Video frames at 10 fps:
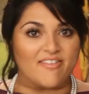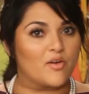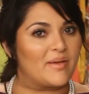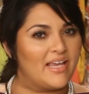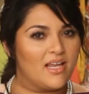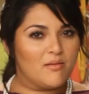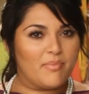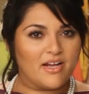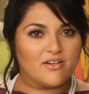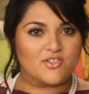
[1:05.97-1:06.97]
that'll be hidden
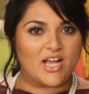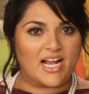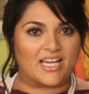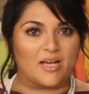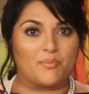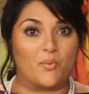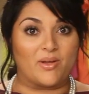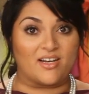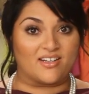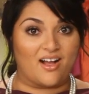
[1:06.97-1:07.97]
by your jacket, but
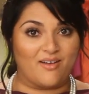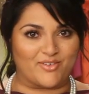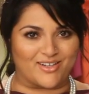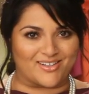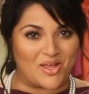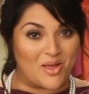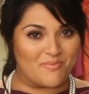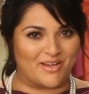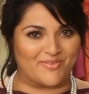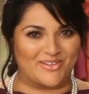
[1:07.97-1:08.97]
when uncovered,
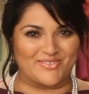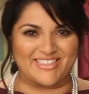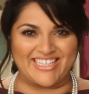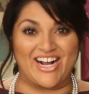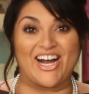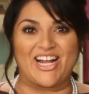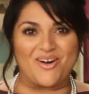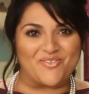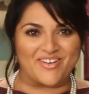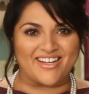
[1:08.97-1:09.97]
make for a really hot
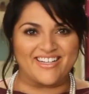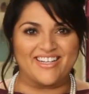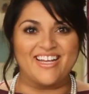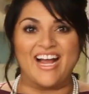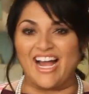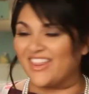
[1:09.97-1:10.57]
outfit. I